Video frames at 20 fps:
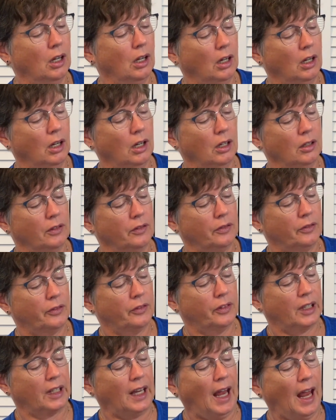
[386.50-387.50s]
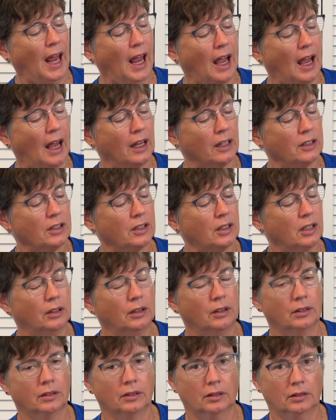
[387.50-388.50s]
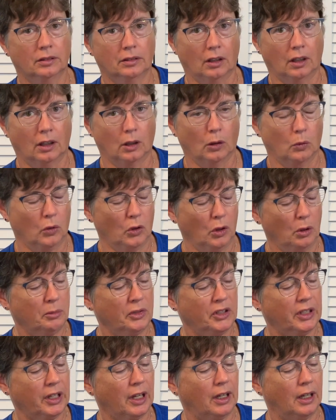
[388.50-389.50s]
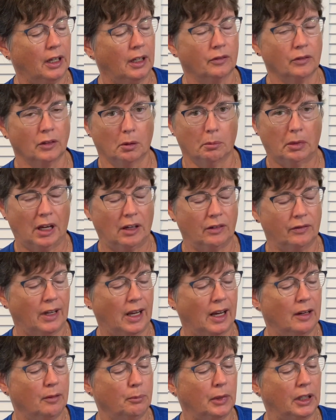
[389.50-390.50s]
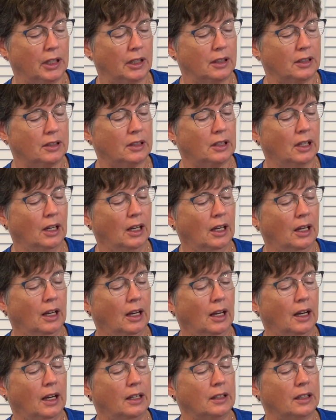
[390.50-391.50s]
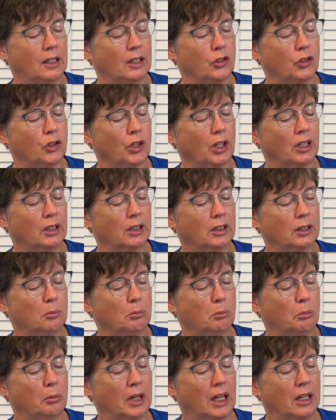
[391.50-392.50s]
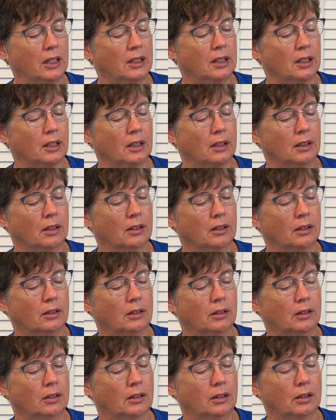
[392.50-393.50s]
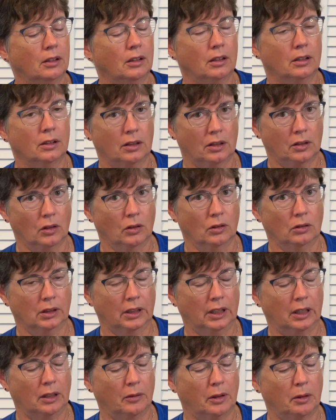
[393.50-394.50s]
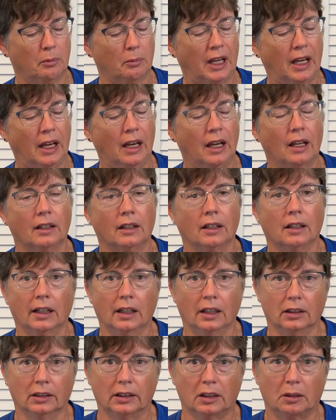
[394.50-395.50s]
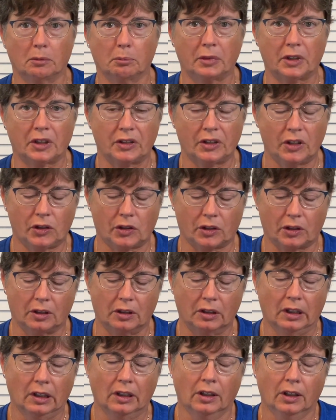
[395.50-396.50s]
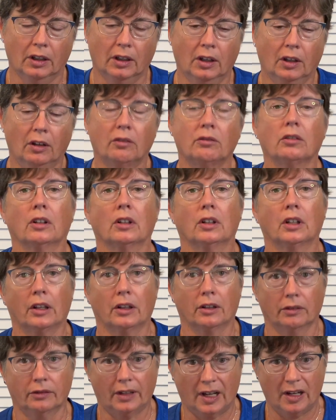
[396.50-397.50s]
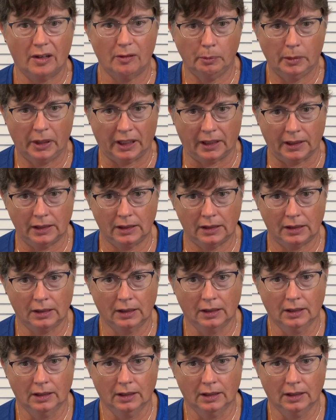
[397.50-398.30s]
of the cast on a warm setting for about 5 minutes, and then gently bent it, just holding it with my hand, and held it in position for another 5 minutes.